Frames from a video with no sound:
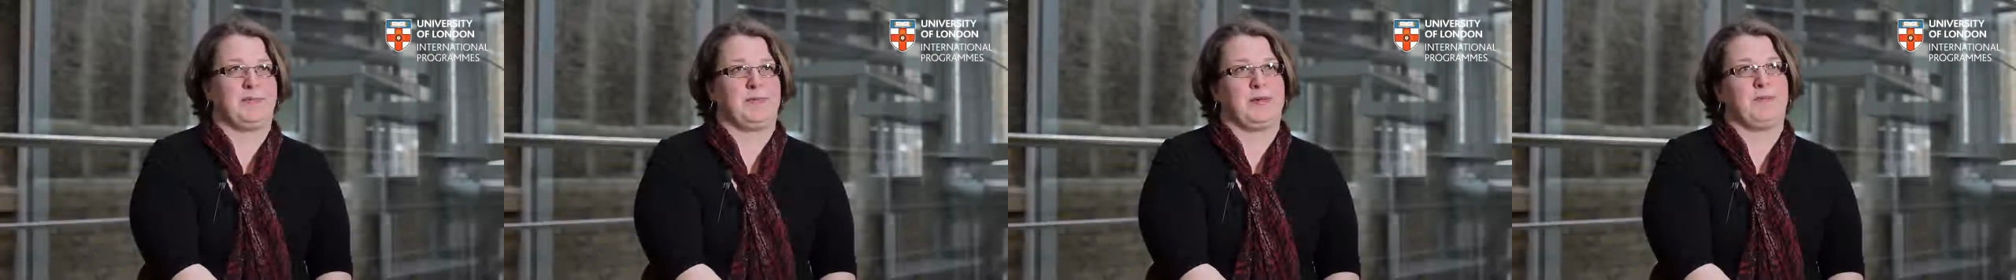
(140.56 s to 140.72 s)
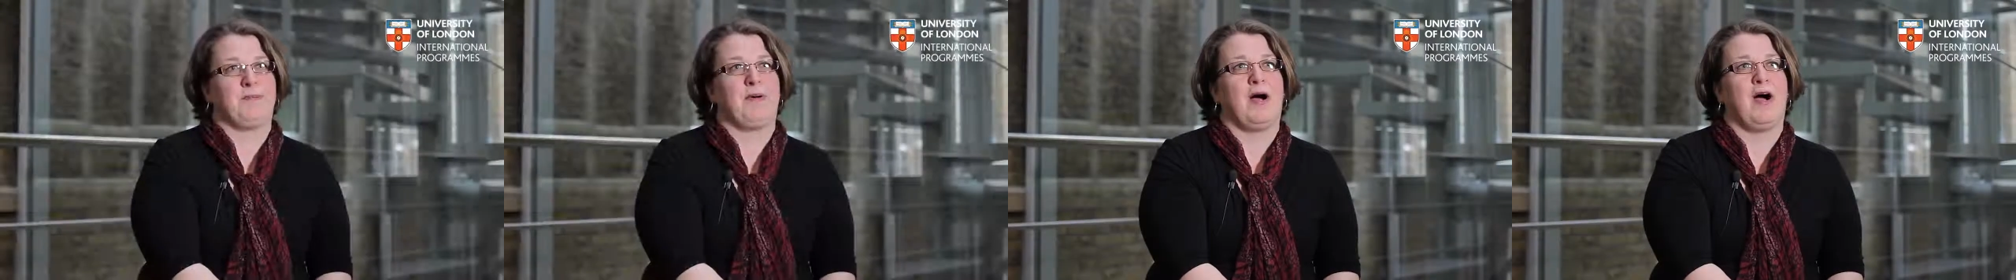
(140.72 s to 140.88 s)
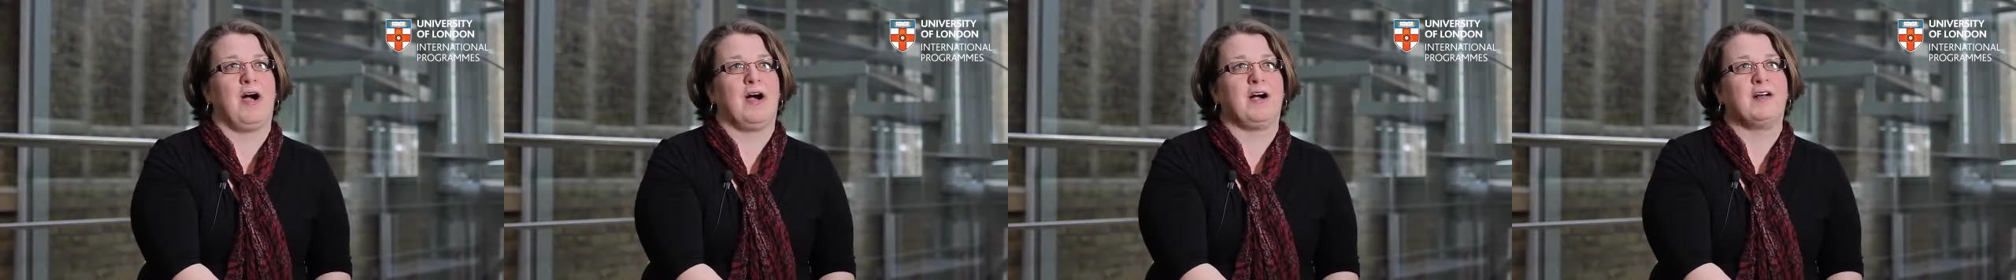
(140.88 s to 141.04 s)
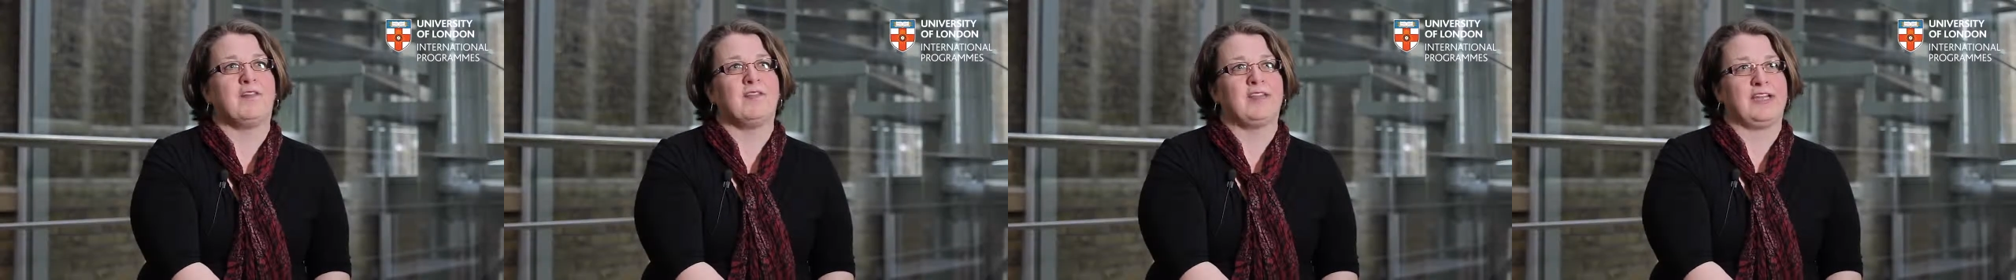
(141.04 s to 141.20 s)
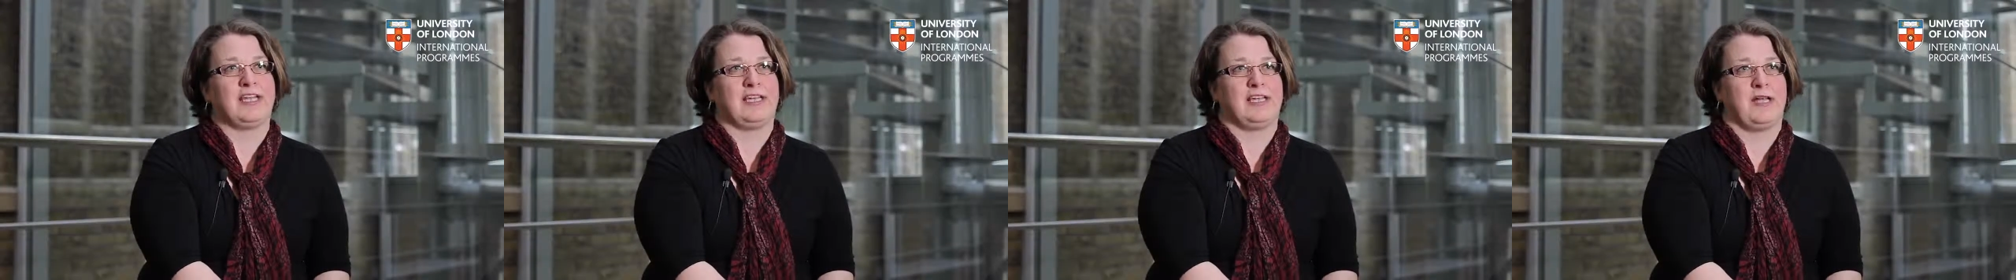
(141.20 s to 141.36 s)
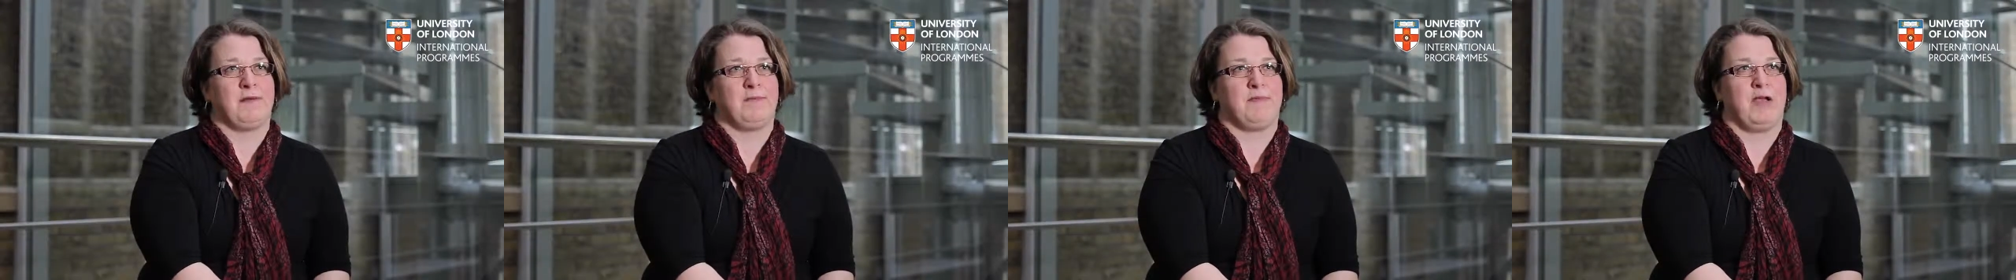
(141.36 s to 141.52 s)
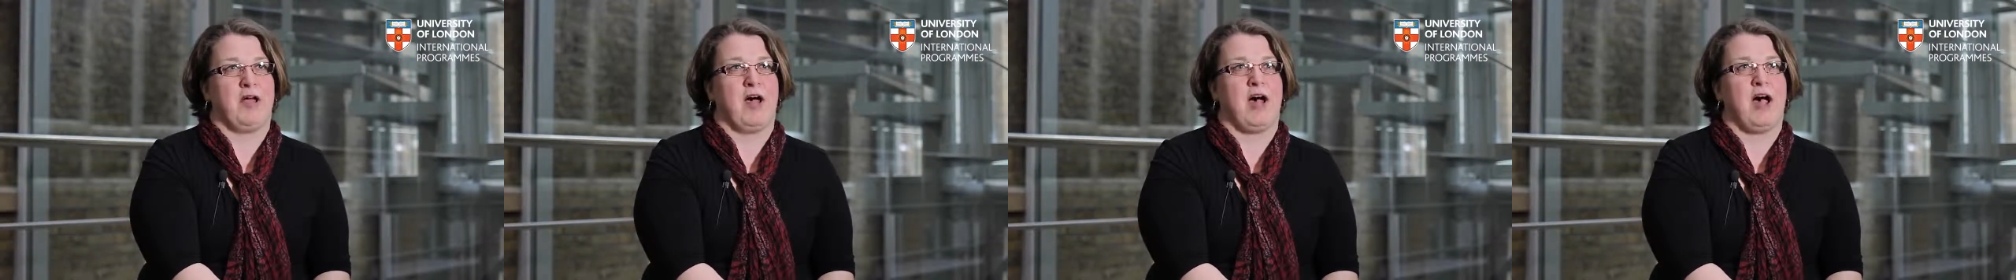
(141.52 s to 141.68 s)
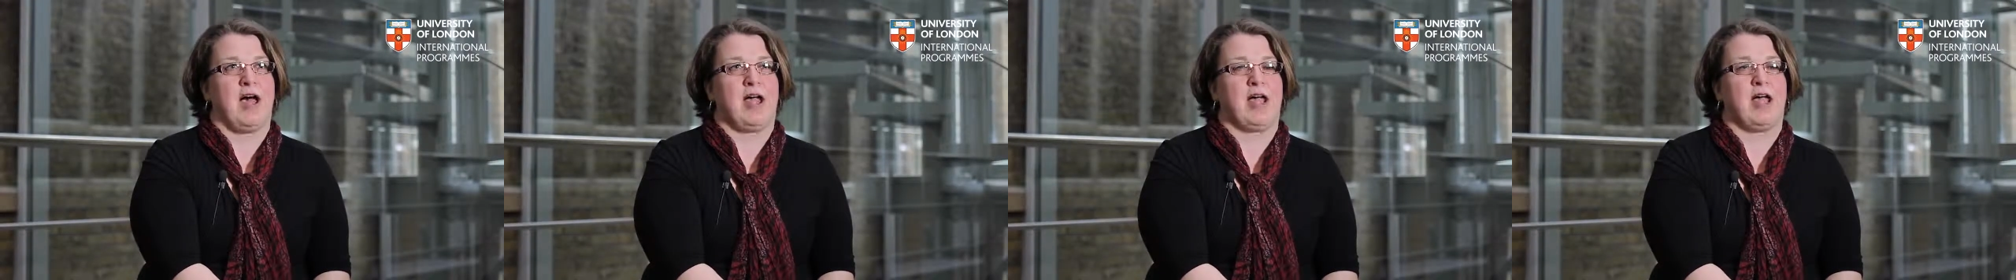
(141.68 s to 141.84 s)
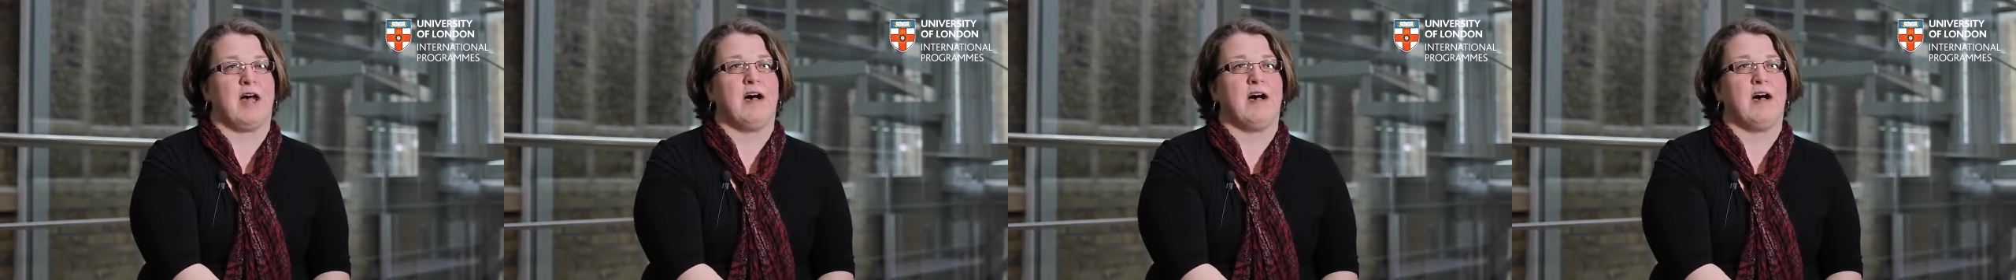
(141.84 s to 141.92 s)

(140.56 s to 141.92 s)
to be part of the alumni